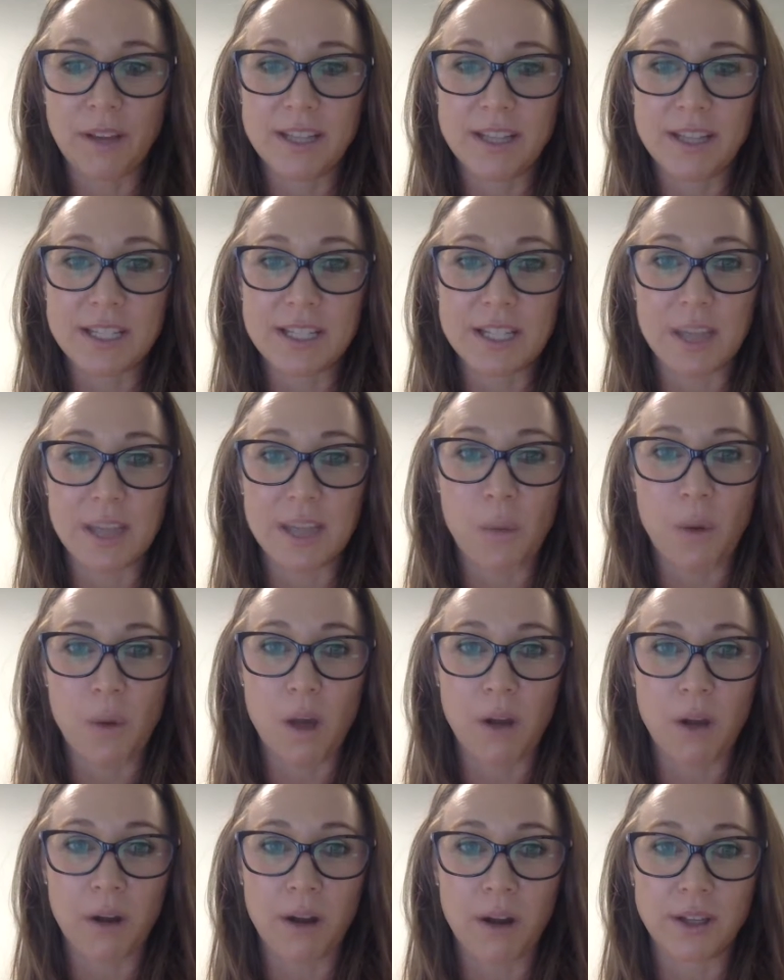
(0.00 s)
is to
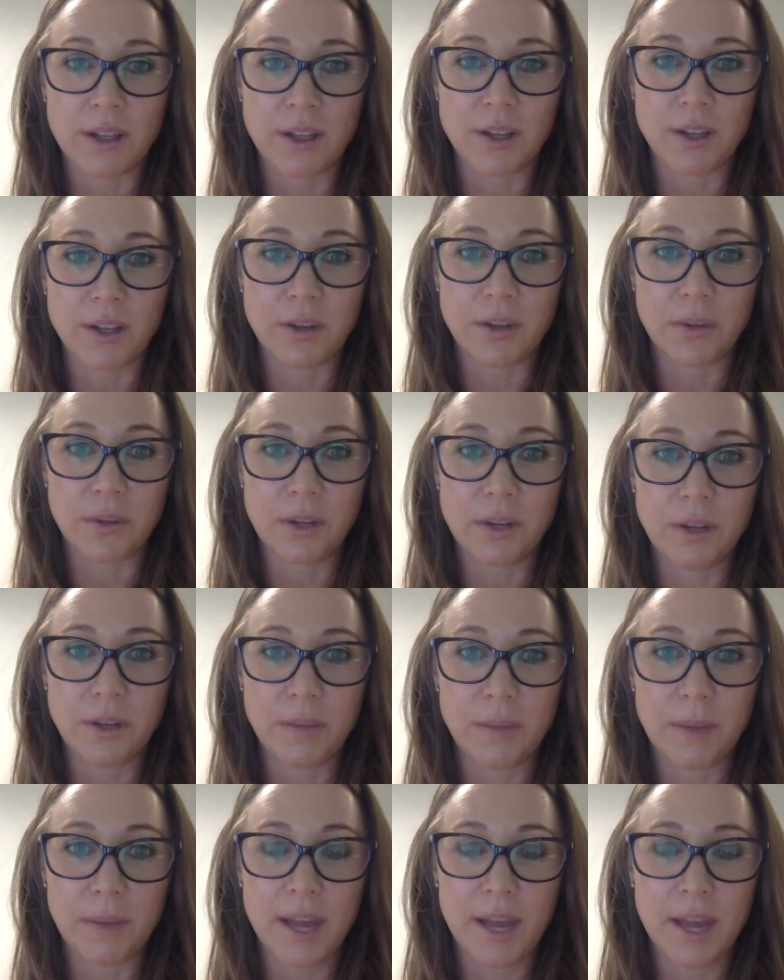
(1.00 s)
walk around Laguna when you
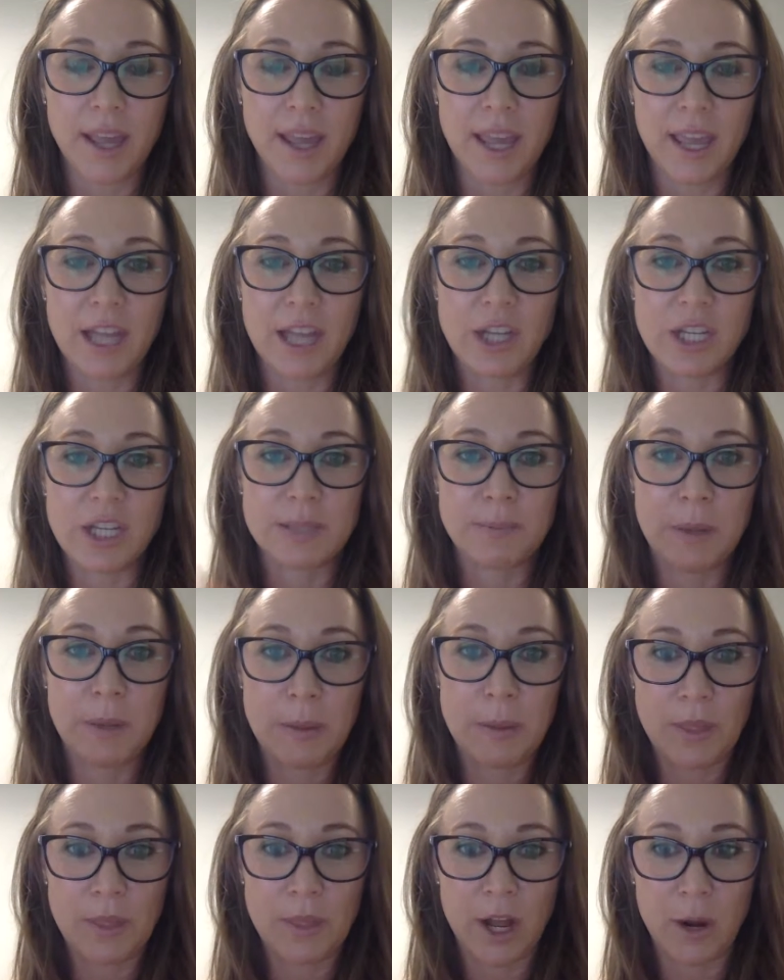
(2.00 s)
get back and just
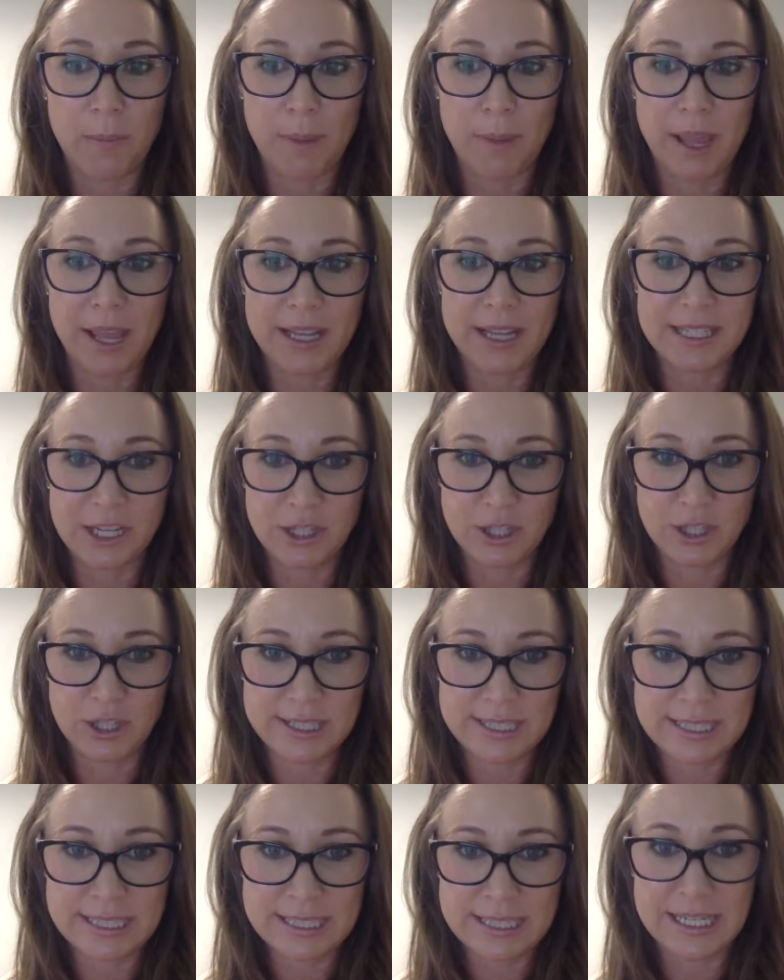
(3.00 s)
people that aren't paying
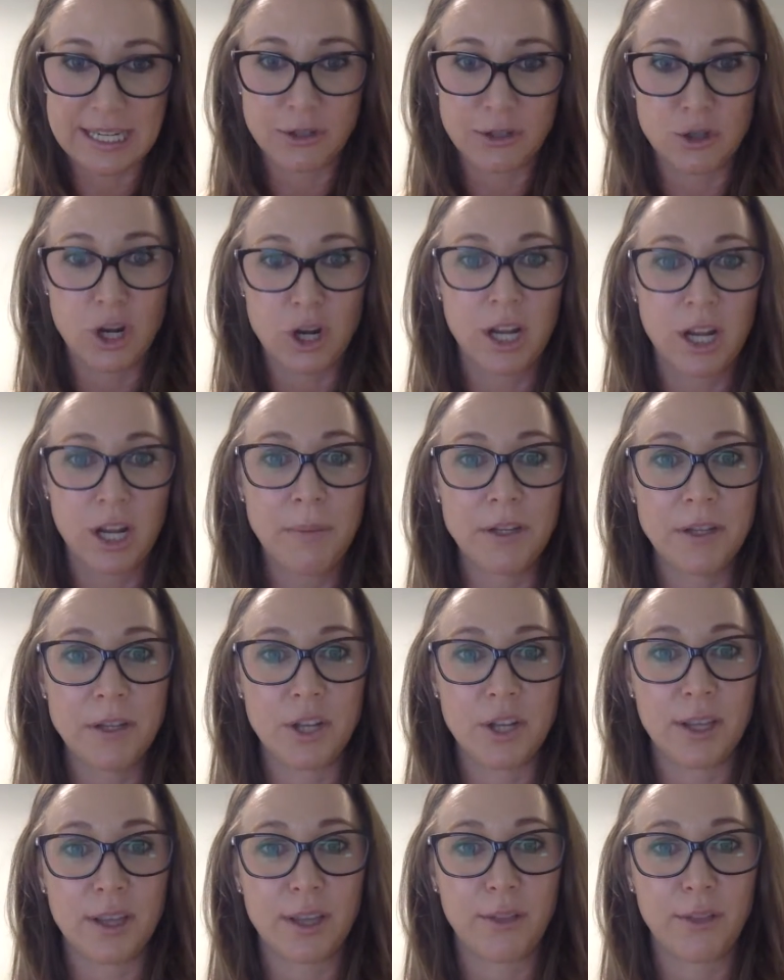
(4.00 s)
attention stick chunk of my
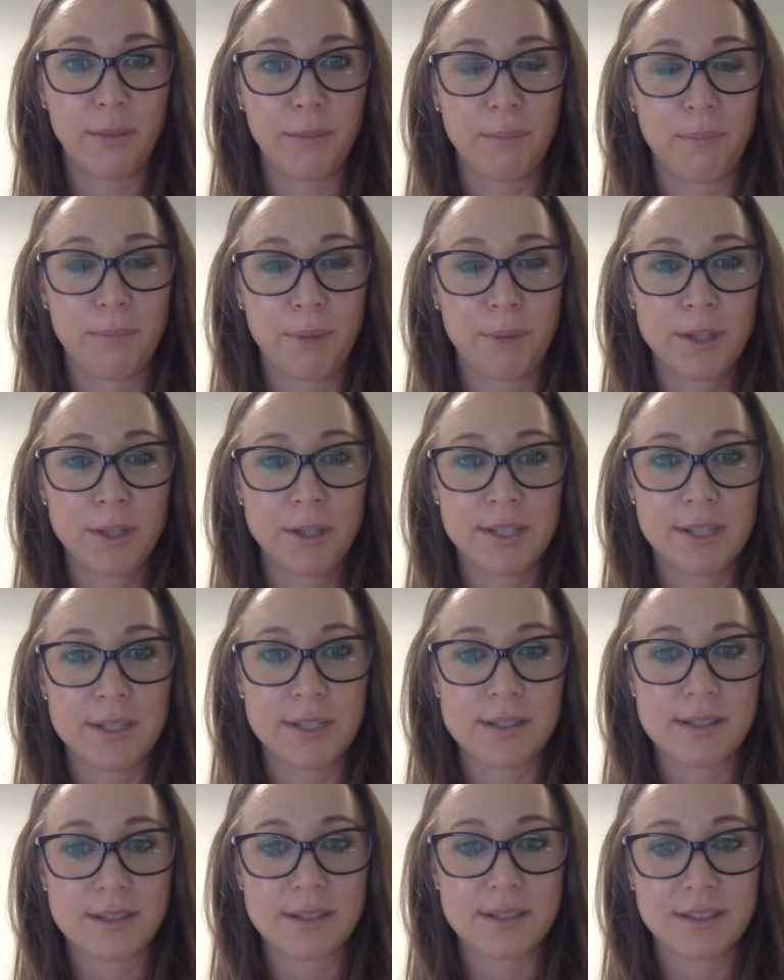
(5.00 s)
junk in their
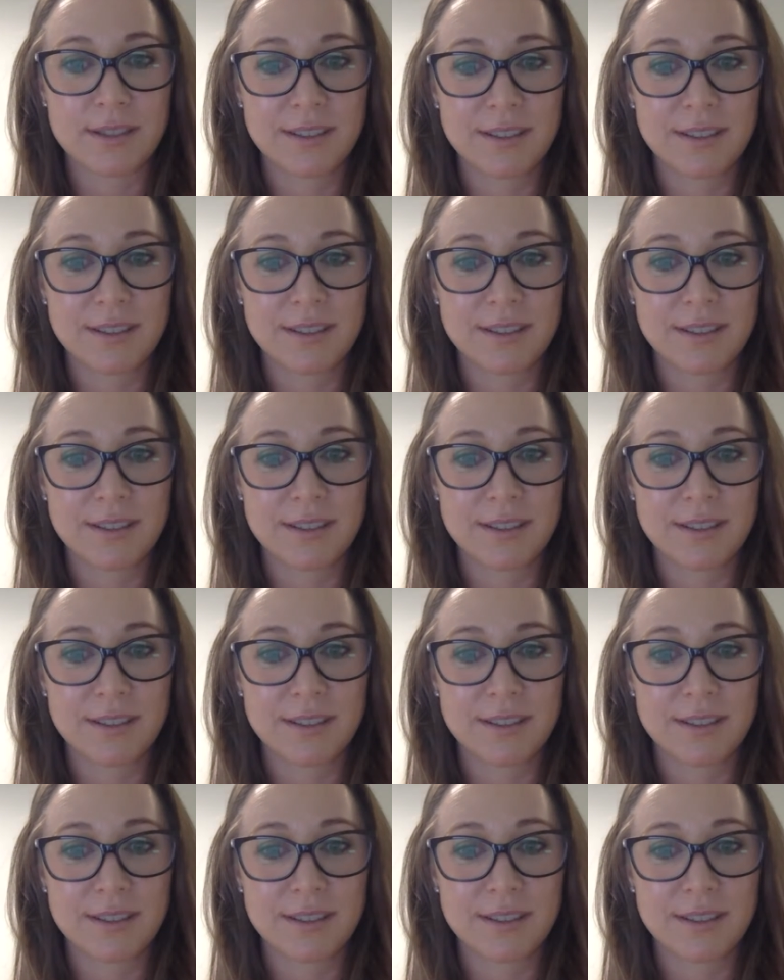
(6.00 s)
purses.